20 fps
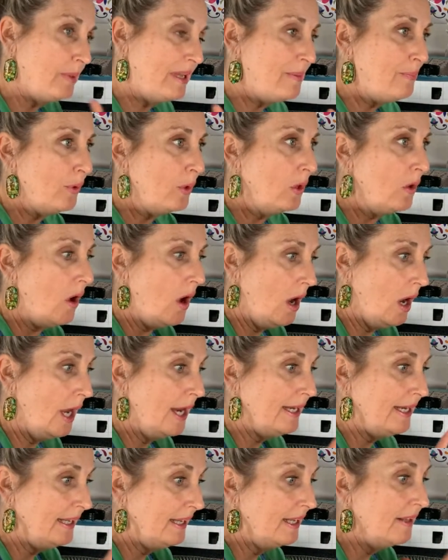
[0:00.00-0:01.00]
people
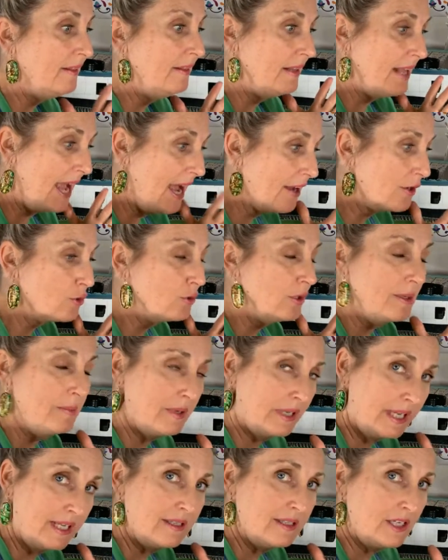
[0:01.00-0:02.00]
on in actually
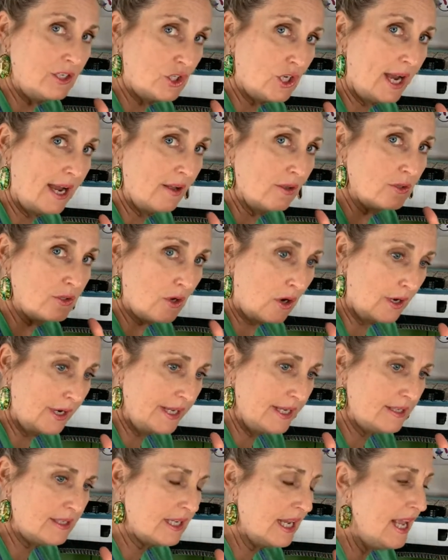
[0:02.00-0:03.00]
Mackenzie Child's
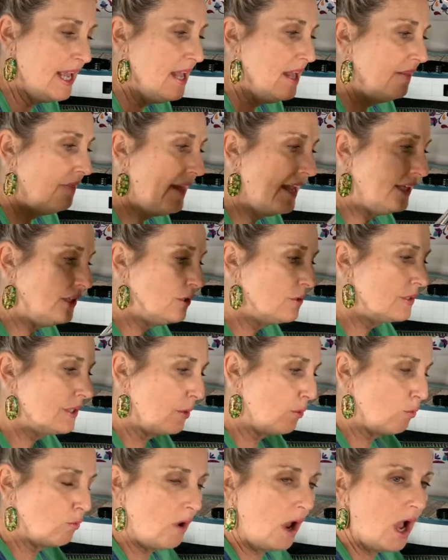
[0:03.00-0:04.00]
artist, they use a
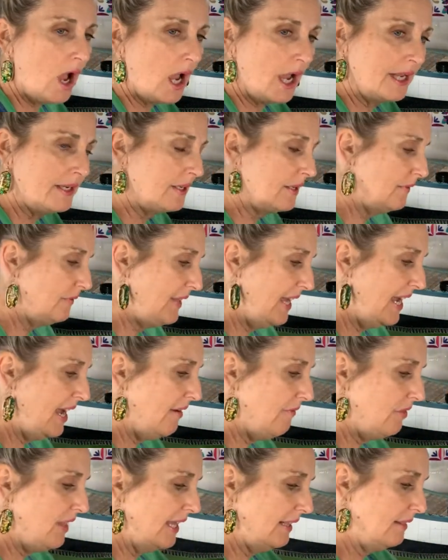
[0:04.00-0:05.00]
rod. They
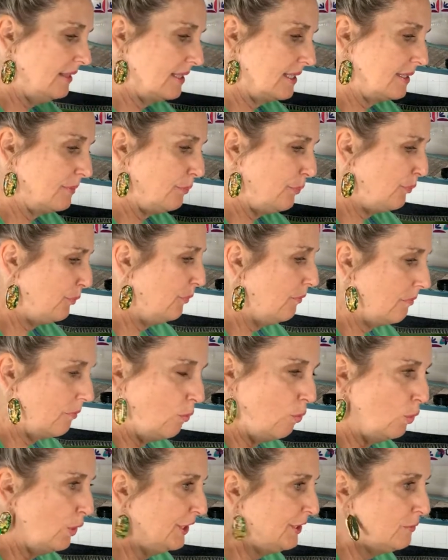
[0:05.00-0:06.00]
have like this
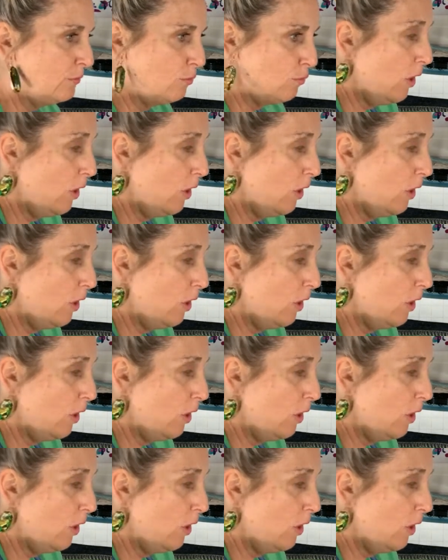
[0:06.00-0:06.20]
wooden